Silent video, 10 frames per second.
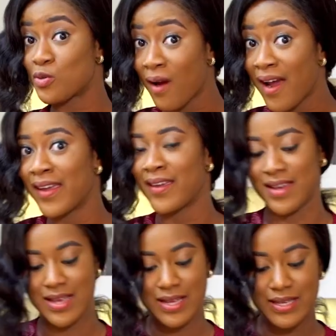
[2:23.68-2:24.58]
try
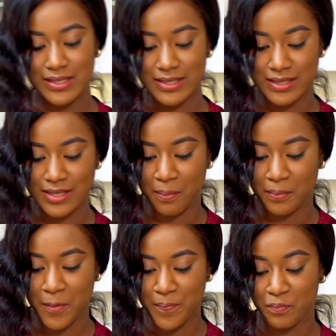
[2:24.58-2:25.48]
this step.
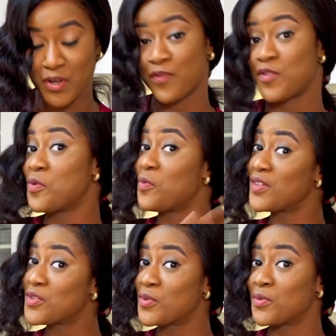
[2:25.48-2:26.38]
But if you don't
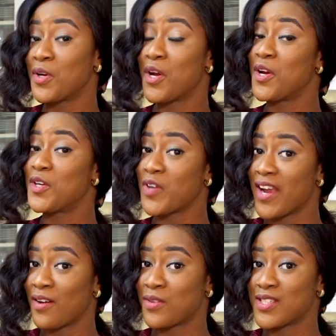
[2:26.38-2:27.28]
want to
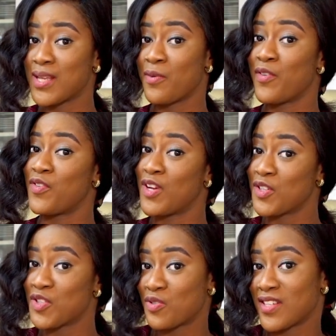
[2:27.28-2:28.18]
try out this step, or if you're
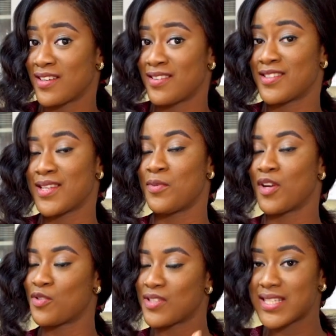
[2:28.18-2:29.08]
not interested in this step, you
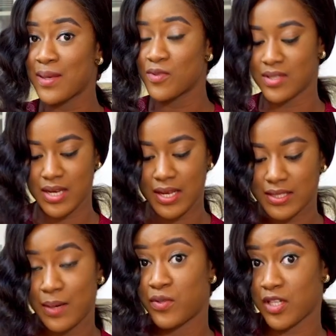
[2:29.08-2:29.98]
can just skip to the next
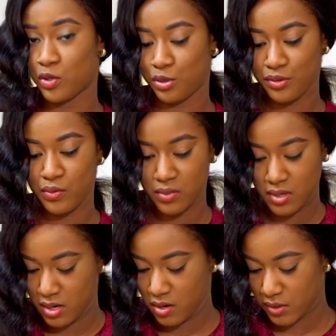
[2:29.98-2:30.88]
step, which I'll show you,
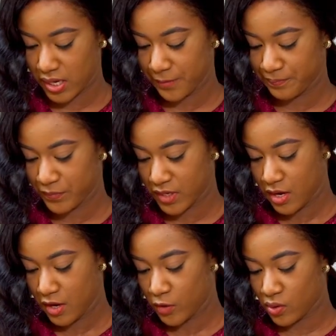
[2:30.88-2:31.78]
okay?
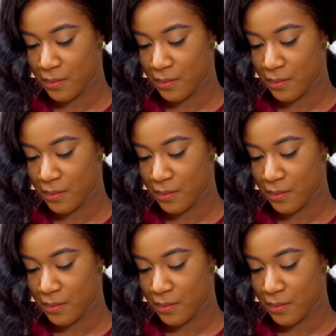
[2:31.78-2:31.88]
So